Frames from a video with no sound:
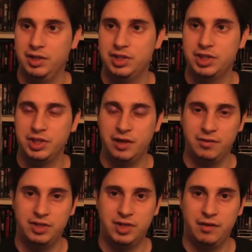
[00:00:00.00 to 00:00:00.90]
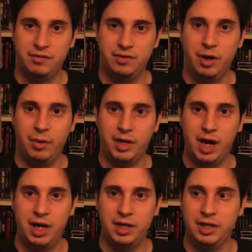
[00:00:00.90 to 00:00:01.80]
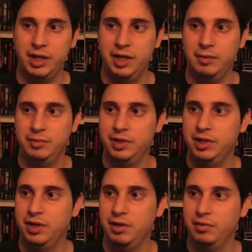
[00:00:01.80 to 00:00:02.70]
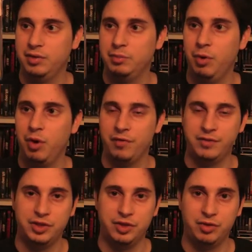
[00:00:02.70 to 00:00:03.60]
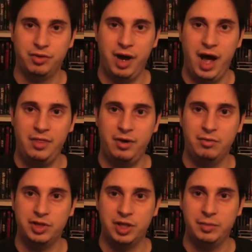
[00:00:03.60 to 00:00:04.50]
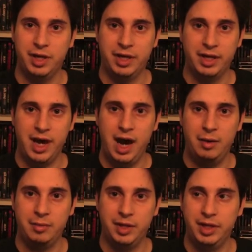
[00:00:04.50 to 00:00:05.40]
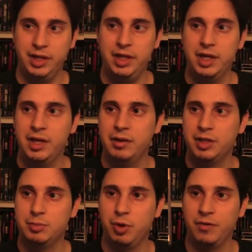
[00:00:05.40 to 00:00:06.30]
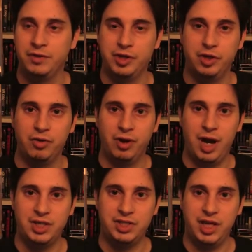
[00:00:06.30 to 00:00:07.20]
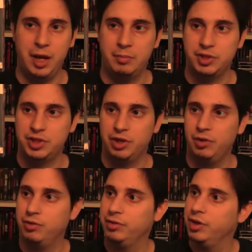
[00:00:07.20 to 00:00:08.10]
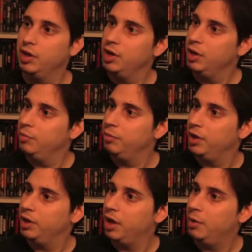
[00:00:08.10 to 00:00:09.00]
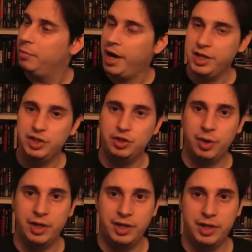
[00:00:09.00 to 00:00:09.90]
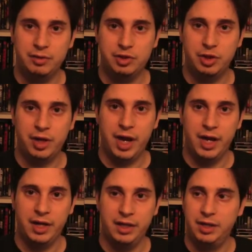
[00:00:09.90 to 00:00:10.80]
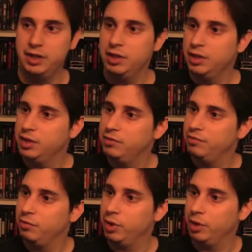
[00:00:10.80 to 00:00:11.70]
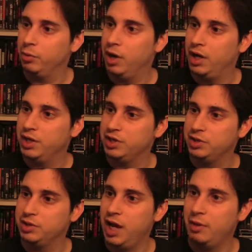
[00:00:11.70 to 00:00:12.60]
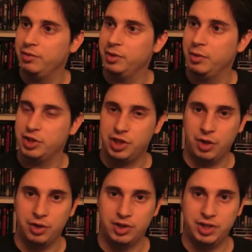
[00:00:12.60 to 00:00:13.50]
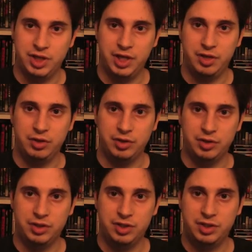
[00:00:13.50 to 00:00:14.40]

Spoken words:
stuff going on in it. It was more of a I thought it was gonna be like a comedy. It's more of a Degrassi episode, but I enjoyed it. It was okay for what it was. Not really much cursing, or